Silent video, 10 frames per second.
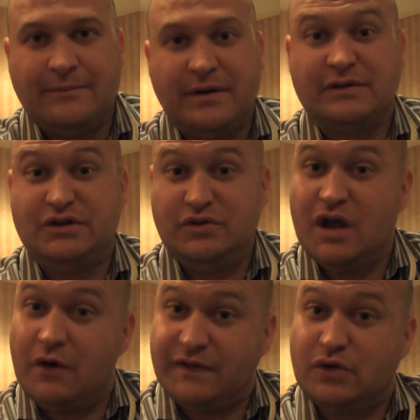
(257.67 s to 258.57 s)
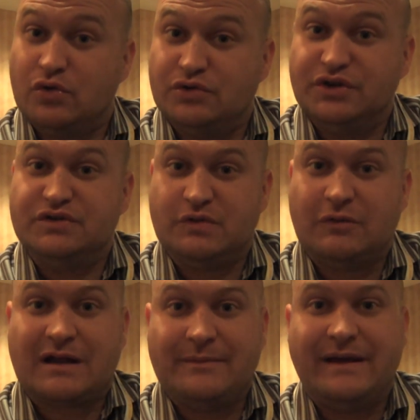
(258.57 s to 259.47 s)
But do know that Google News would
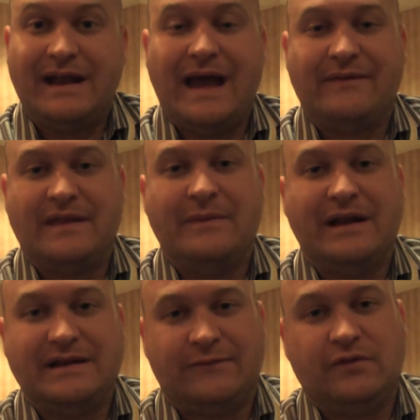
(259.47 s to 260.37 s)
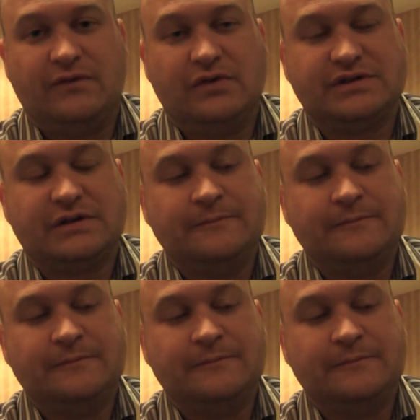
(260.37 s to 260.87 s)
recommend having them in a different folder.